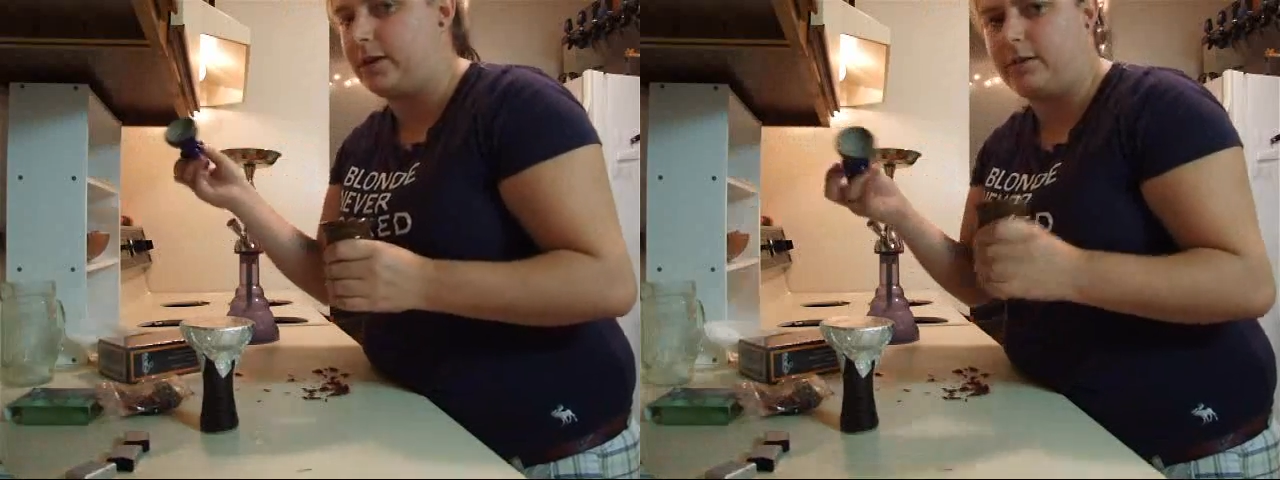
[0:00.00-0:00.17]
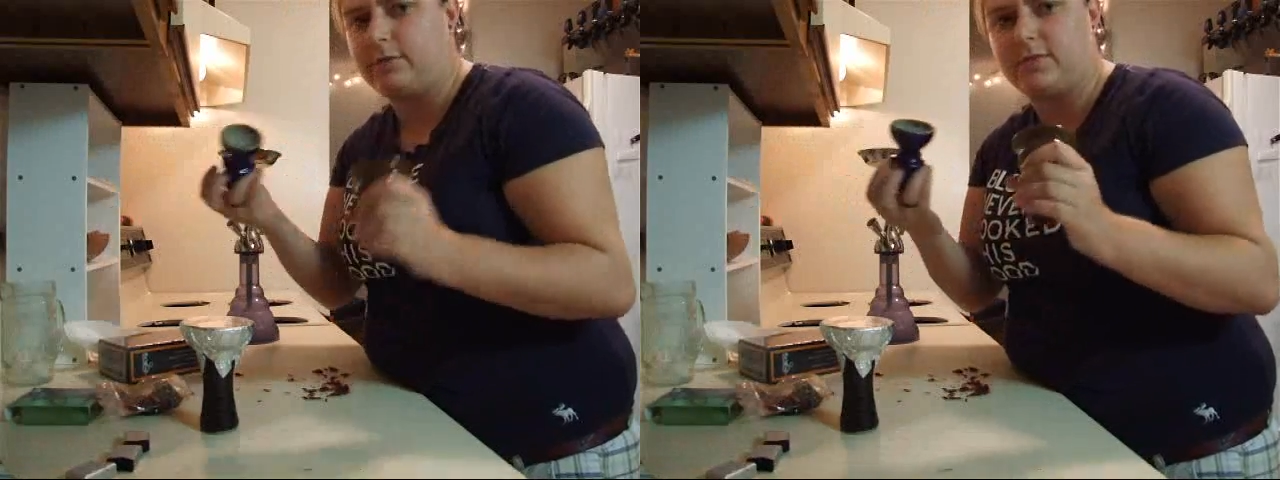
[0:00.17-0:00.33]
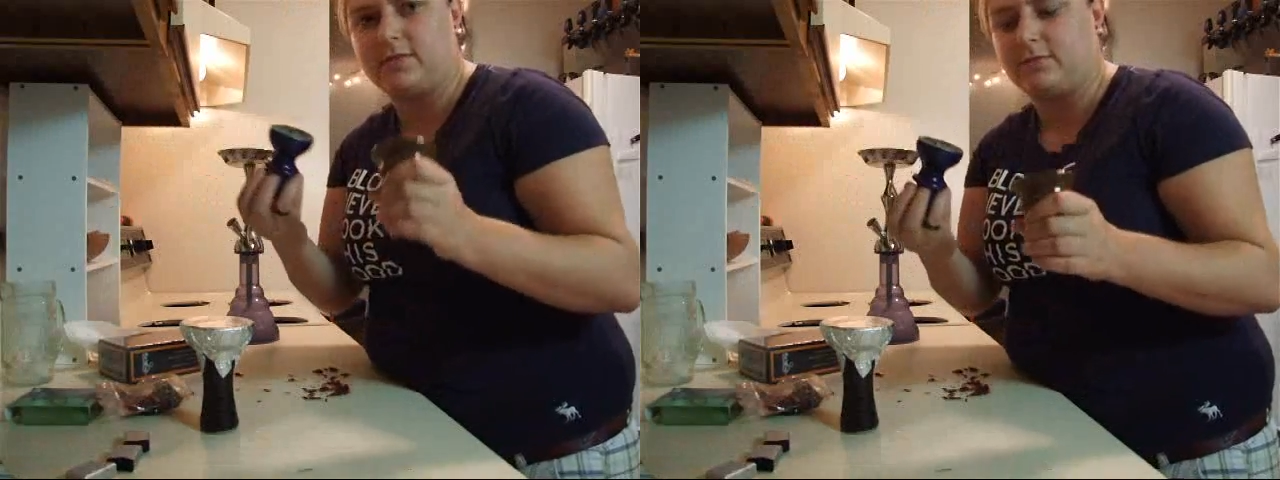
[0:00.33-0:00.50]
I
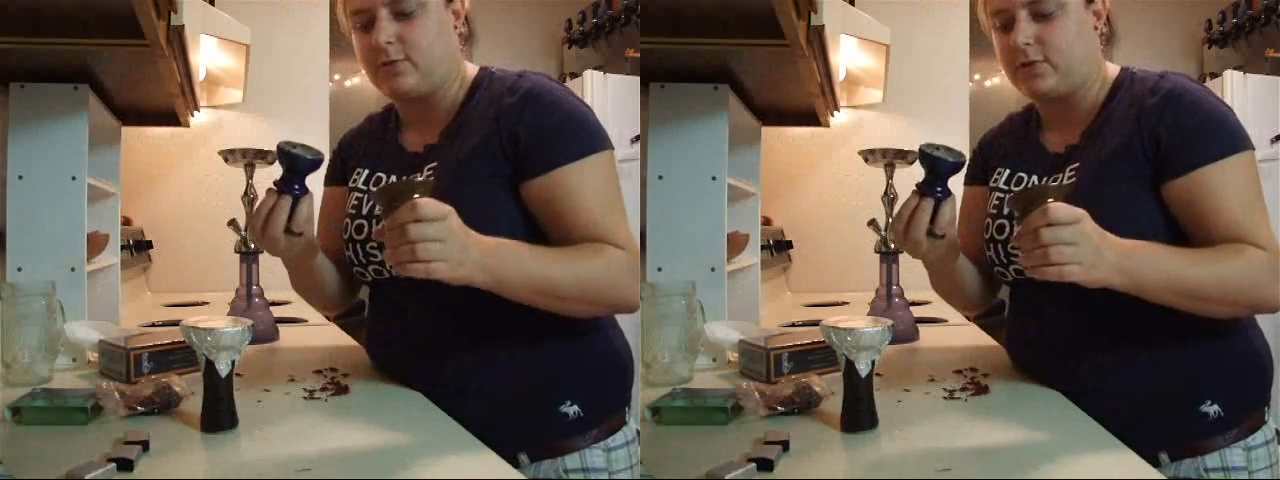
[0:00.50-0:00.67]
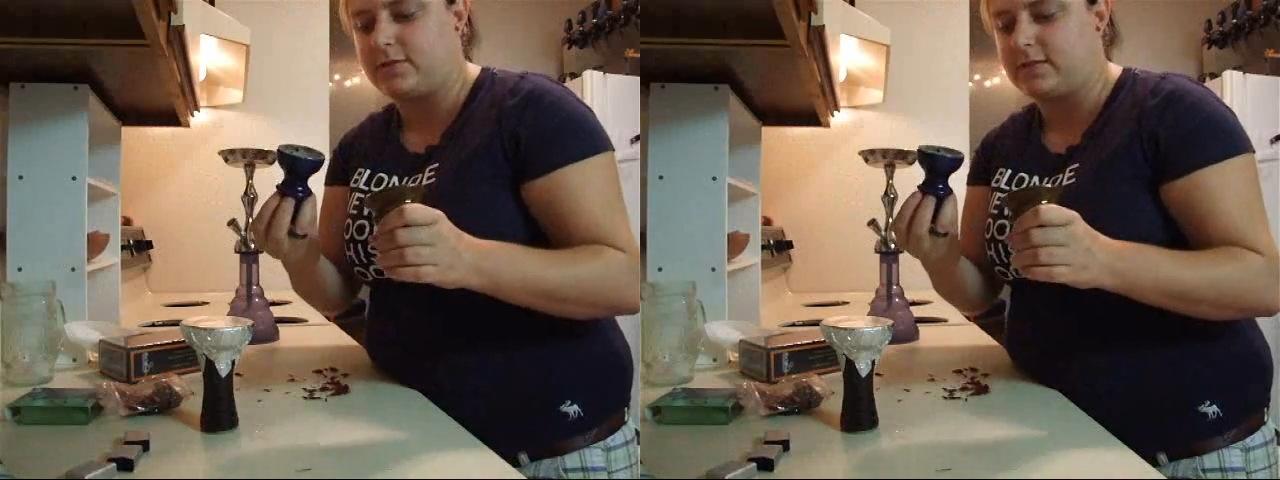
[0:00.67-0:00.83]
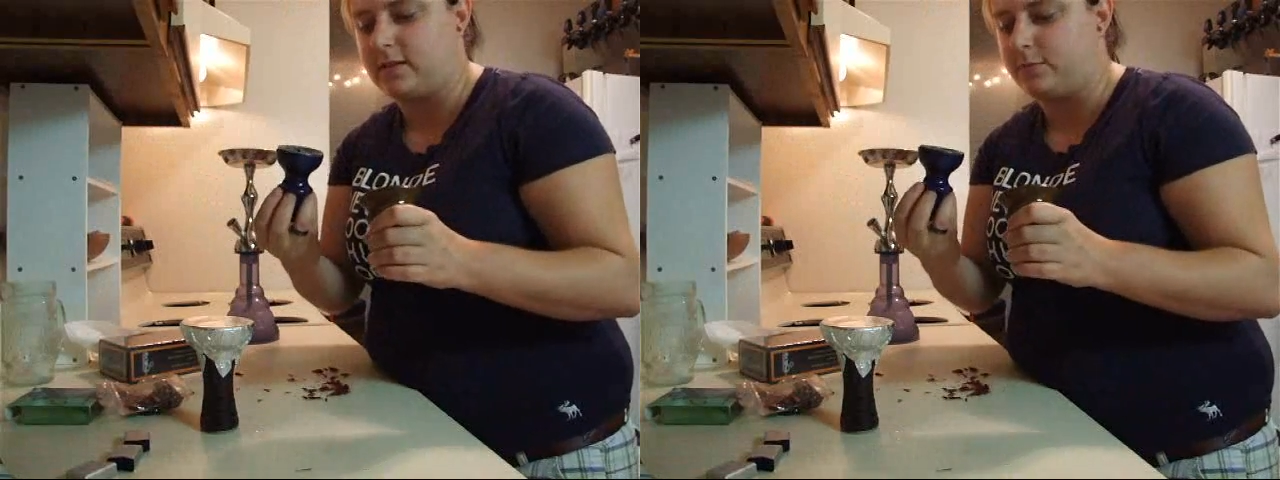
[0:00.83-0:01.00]
was
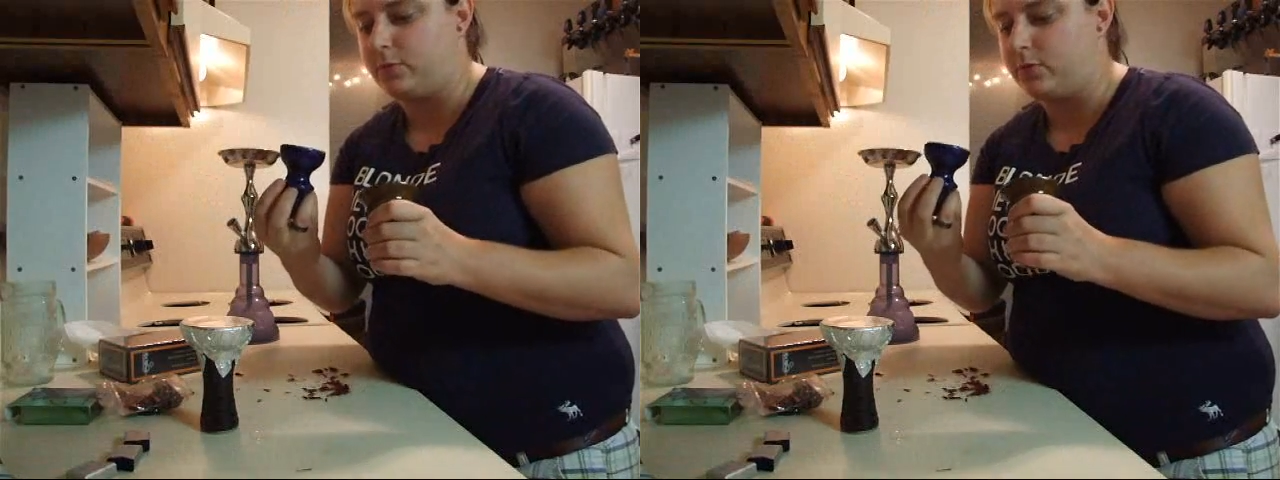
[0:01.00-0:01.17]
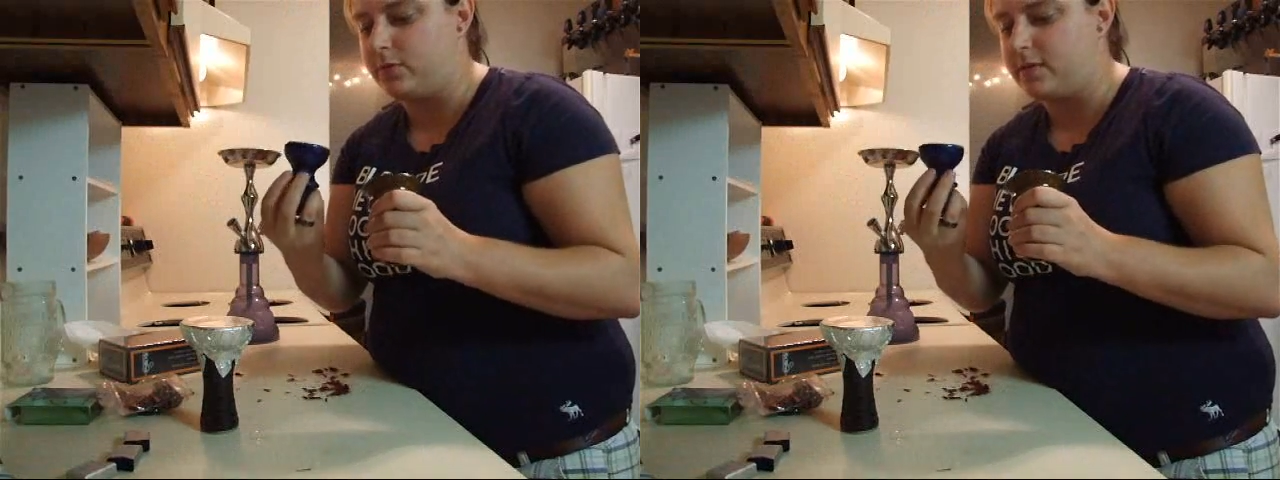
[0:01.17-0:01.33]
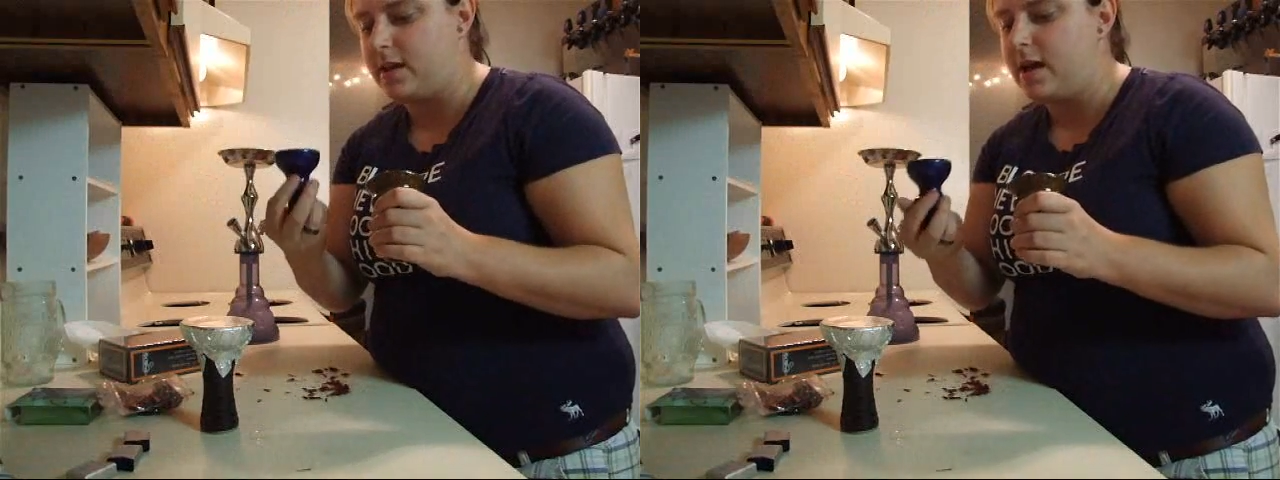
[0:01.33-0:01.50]
focusing on
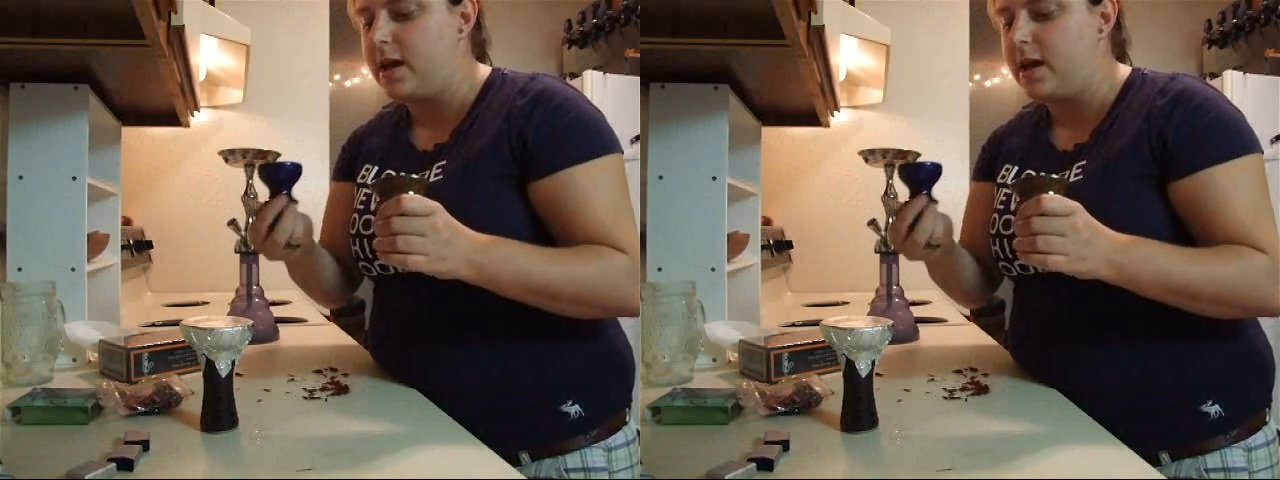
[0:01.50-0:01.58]
bowls.